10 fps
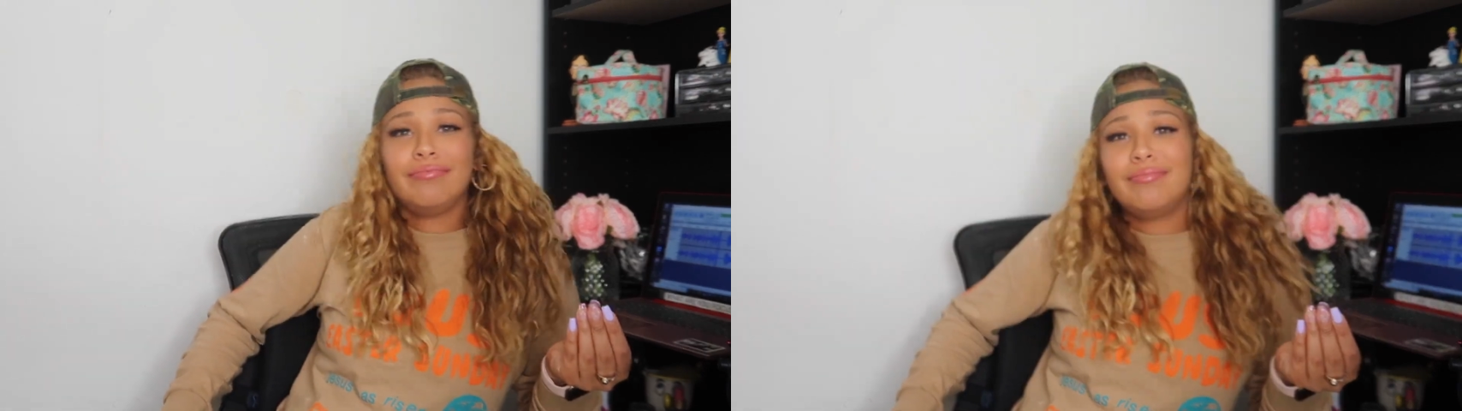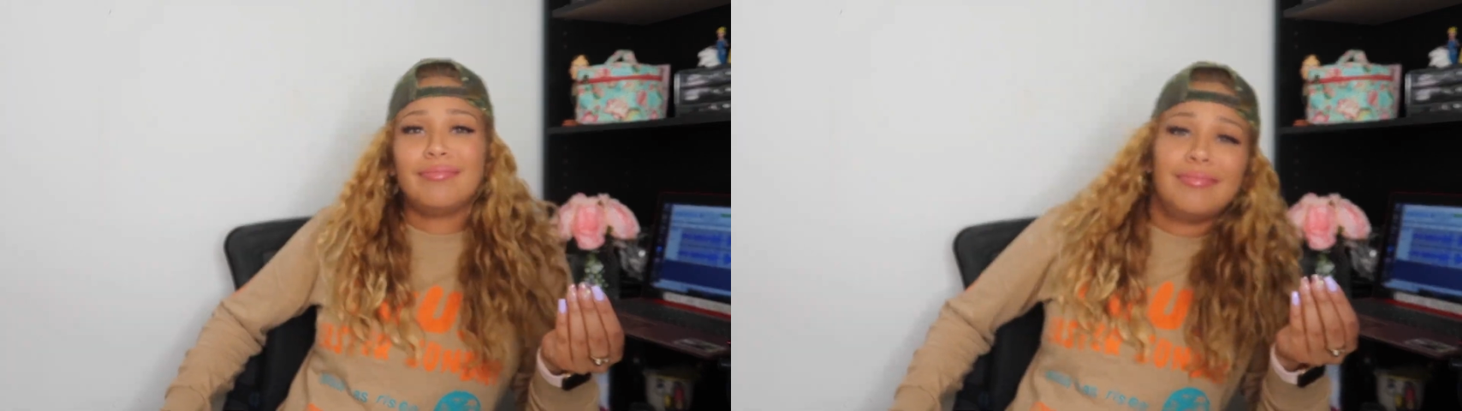
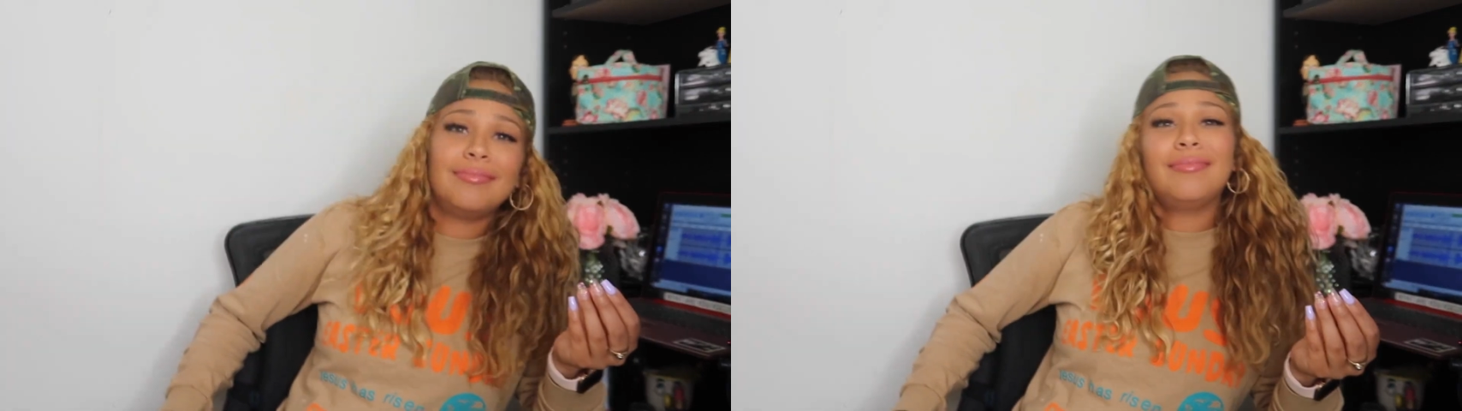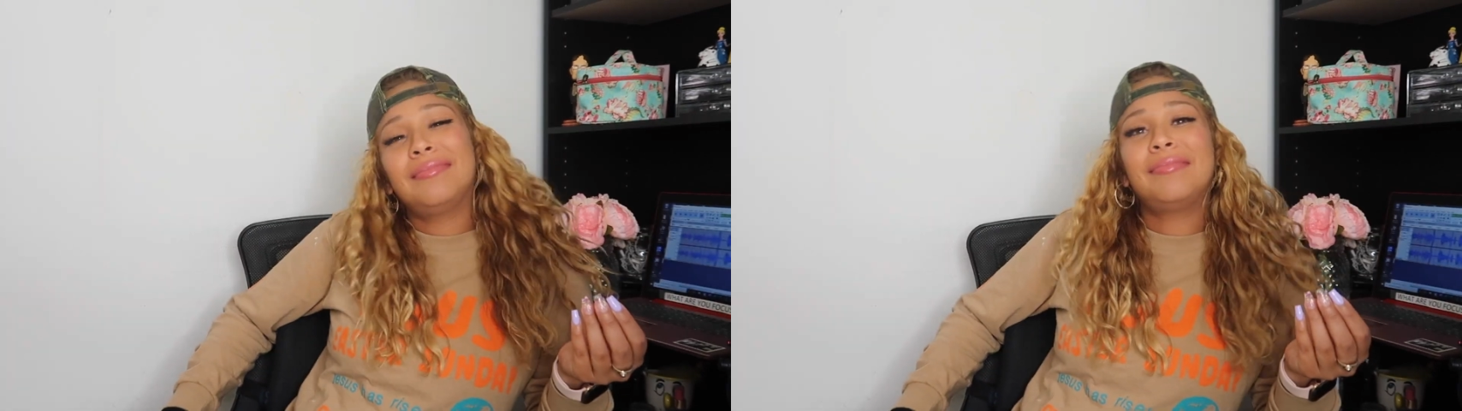Mm,
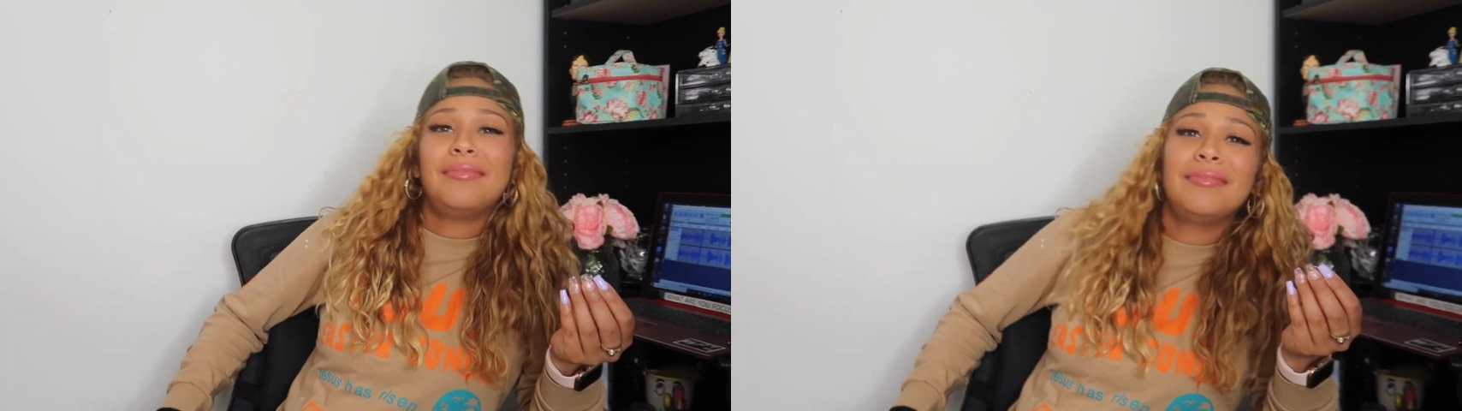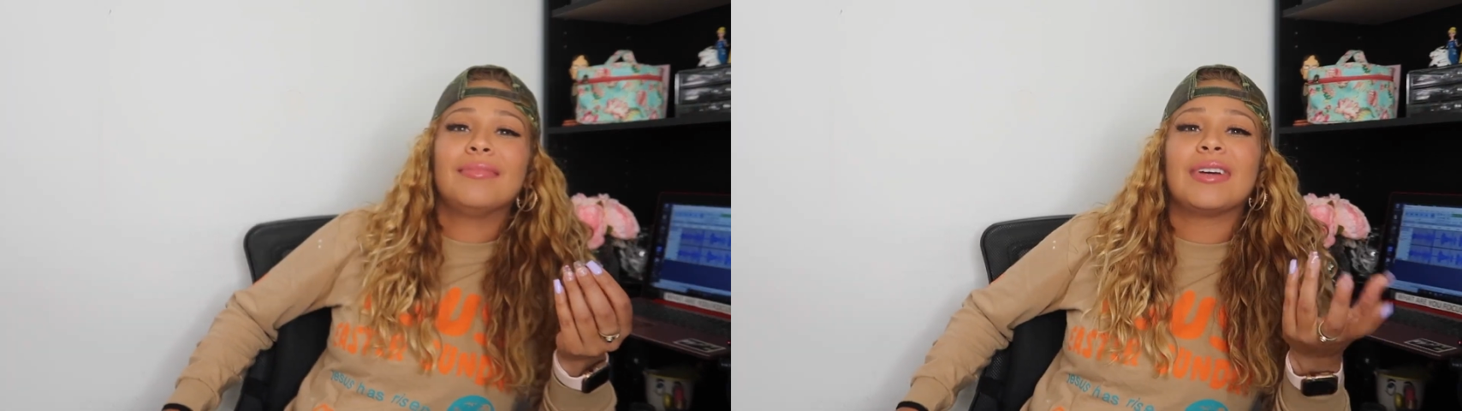mm, mm,
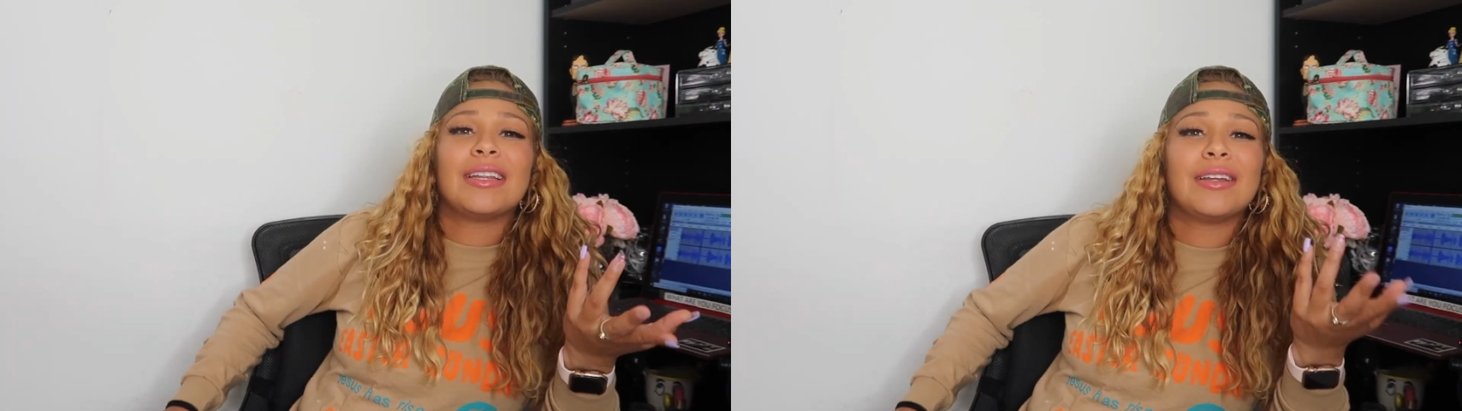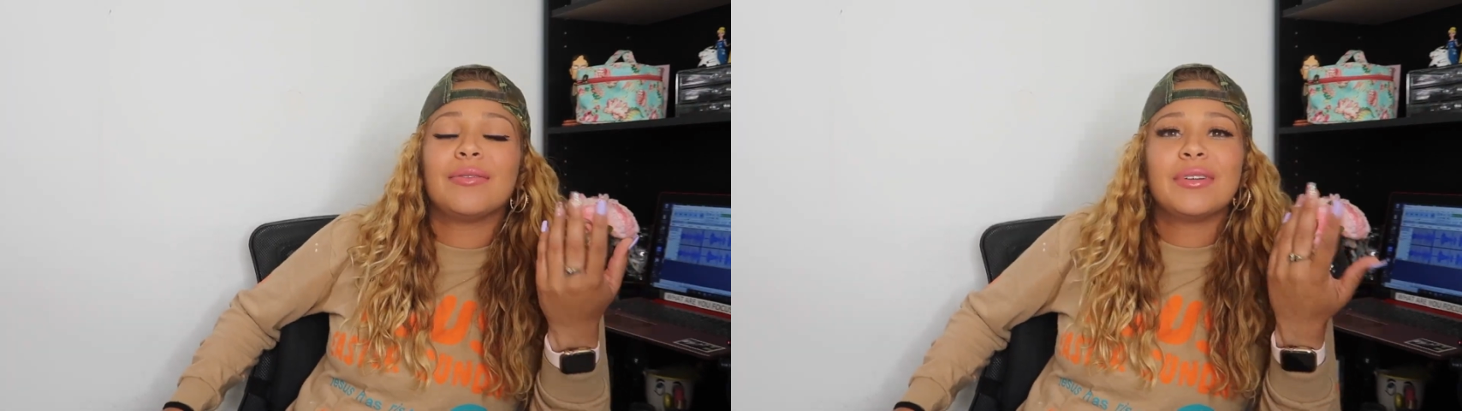mm,
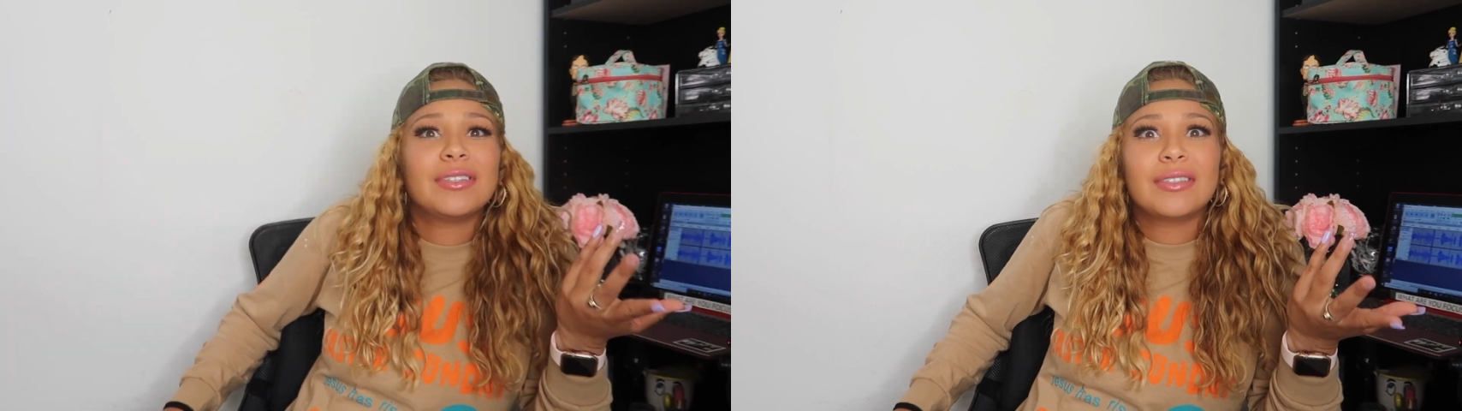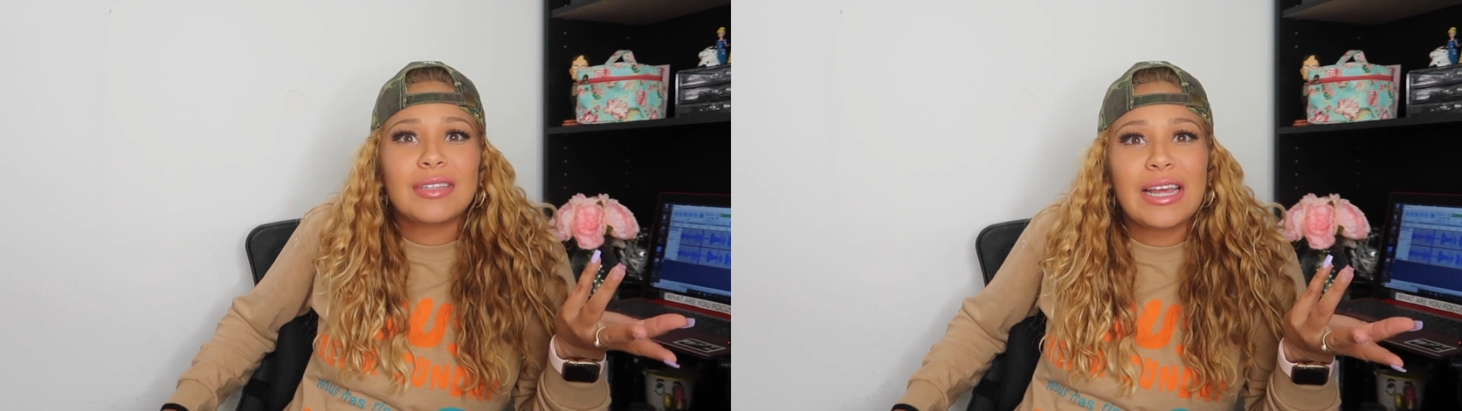and then we
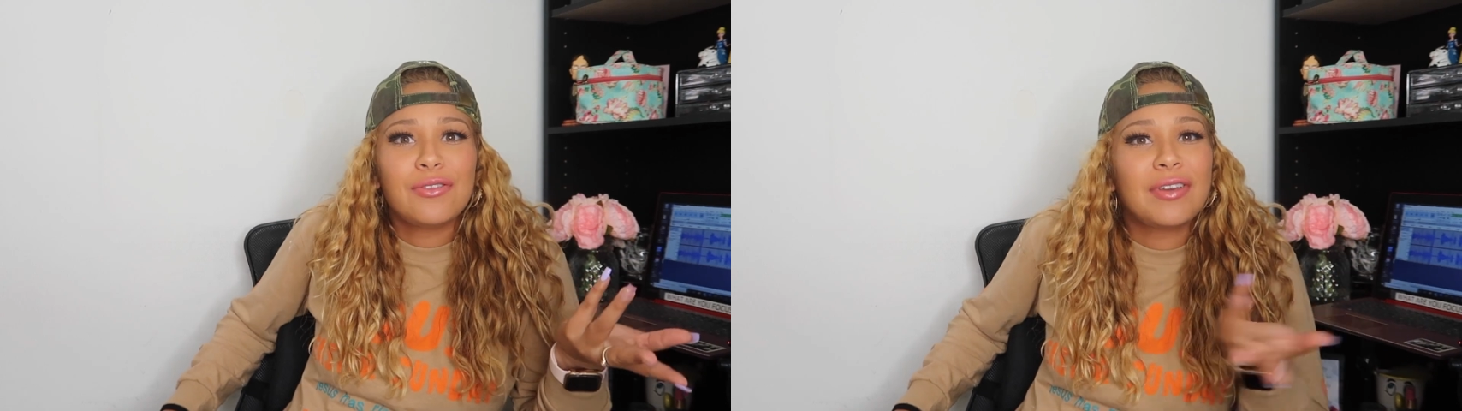just, like,